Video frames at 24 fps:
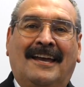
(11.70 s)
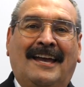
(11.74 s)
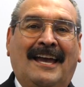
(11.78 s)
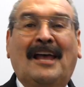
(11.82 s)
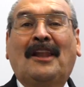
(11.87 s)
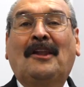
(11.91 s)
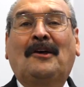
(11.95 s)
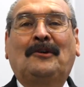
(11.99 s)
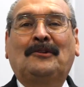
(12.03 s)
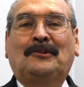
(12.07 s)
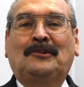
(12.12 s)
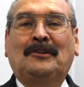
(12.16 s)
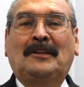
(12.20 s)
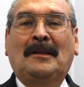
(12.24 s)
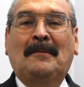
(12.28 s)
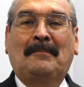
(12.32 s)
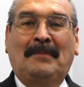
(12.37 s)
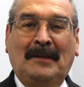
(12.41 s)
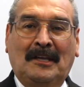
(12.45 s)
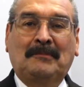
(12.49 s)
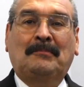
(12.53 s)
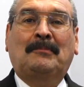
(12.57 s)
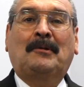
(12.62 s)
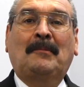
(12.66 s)
Hello to the
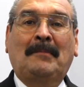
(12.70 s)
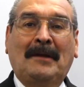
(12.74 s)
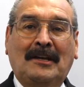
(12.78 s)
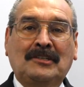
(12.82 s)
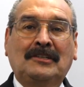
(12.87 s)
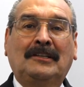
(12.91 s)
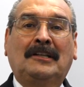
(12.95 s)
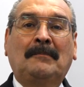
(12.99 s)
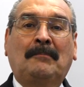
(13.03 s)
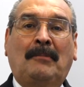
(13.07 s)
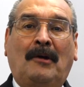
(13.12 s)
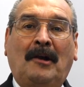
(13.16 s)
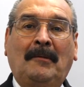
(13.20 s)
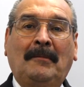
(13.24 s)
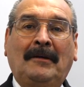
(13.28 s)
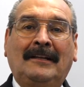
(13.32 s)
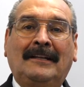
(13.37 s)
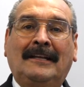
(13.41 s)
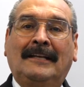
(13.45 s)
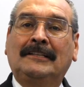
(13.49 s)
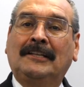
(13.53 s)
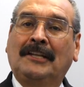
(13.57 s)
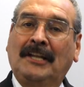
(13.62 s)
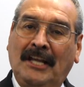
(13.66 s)
best probation
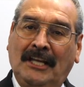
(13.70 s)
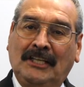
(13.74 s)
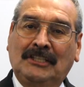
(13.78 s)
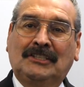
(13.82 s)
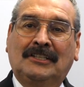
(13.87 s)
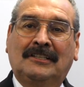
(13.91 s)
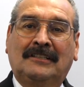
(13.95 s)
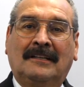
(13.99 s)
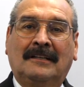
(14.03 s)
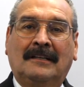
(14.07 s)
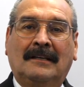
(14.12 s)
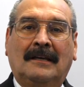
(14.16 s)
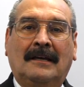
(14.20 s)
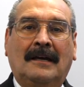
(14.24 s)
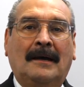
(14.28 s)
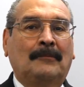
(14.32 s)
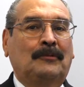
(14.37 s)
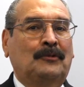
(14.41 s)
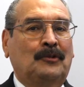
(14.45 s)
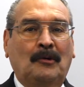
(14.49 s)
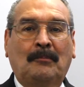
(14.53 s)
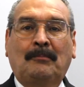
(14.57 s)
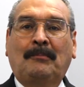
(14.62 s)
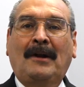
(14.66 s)
department in the nation. I'm
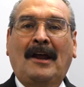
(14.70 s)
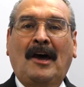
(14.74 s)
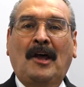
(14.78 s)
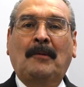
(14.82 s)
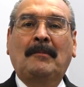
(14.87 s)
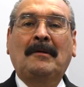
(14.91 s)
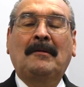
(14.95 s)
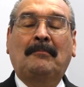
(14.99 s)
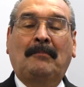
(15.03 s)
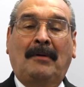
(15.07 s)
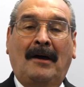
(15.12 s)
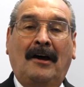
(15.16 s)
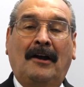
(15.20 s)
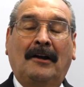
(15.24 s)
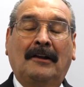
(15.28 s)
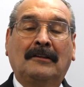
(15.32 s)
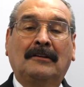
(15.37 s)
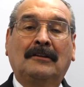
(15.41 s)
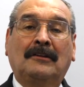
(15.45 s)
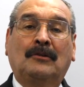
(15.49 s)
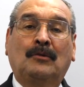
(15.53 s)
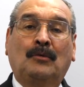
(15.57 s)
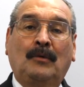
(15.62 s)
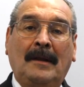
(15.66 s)
so proud to be part
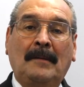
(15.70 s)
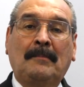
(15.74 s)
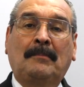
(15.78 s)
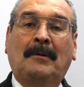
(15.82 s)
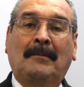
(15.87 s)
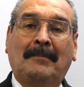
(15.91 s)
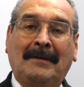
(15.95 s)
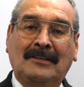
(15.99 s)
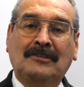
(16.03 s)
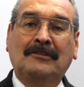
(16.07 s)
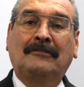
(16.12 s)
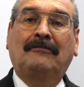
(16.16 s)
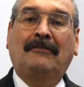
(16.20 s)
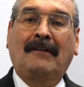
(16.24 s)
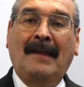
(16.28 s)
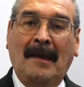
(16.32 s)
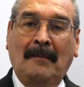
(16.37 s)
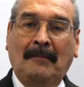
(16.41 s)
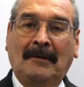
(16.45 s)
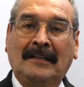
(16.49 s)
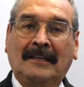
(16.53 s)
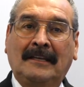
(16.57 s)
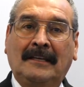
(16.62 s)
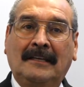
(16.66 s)
of this great probation
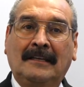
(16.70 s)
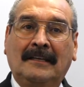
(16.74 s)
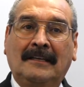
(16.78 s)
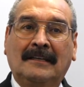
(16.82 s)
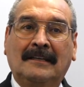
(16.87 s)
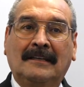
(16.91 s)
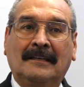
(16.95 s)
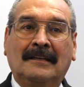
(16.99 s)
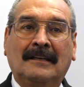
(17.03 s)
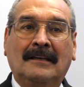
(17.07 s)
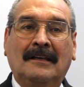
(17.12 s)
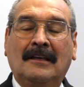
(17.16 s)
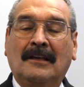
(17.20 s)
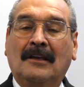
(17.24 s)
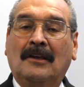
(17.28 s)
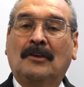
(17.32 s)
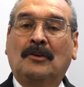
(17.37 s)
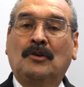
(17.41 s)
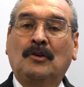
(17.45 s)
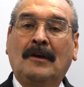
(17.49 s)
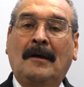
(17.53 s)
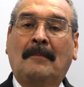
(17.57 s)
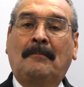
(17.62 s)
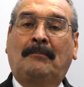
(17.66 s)
family.
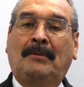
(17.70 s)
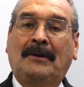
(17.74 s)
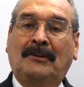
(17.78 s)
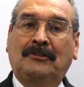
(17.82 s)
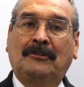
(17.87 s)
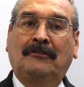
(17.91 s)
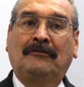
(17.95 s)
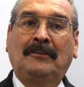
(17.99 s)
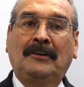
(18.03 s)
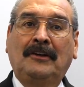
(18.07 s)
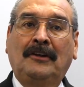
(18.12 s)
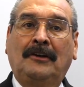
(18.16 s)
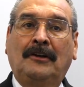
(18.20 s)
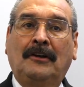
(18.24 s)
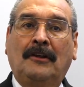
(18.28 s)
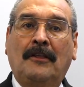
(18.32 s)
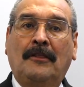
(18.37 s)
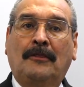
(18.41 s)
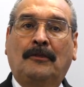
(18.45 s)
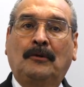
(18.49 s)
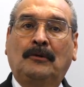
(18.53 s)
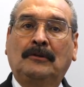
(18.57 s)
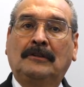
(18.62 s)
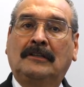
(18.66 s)
You have persevered
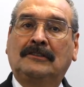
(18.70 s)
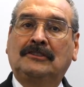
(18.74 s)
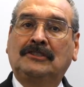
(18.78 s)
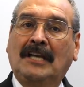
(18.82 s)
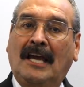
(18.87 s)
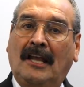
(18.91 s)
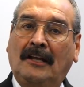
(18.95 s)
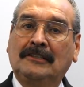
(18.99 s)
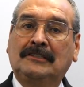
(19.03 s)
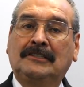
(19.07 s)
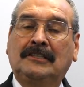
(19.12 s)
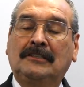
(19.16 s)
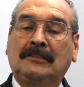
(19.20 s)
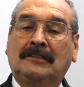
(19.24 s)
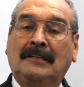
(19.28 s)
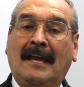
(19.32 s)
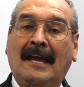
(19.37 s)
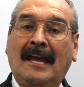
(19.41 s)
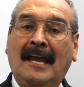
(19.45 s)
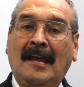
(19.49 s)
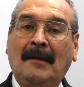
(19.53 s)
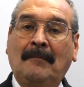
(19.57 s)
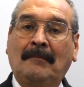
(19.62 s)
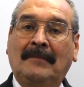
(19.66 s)
through the challenging
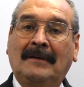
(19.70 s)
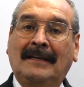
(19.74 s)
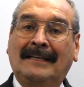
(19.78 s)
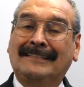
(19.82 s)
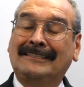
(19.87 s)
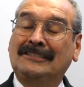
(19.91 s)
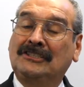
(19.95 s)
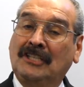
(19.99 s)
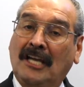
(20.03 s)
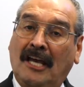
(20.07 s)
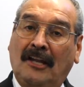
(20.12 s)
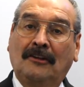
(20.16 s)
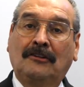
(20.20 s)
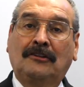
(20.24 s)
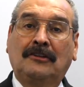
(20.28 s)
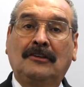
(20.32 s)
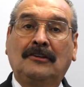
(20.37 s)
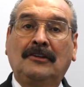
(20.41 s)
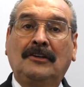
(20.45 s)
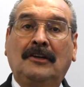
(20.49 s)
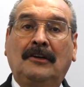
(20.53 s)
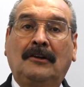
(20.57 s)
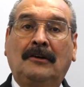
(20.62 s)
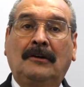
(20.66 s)
time and the
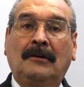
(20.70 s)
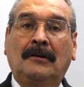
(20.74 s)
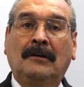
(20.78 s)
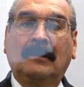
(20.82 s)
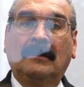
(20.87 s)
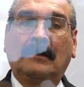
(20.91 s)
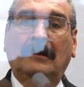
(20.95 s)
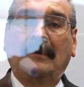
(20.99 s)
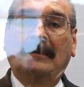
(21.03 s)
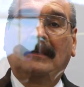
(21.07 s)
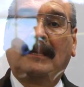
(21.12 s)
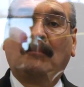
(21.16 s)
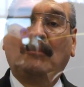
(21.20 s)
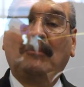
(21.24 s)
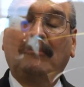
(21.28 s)
challenging year that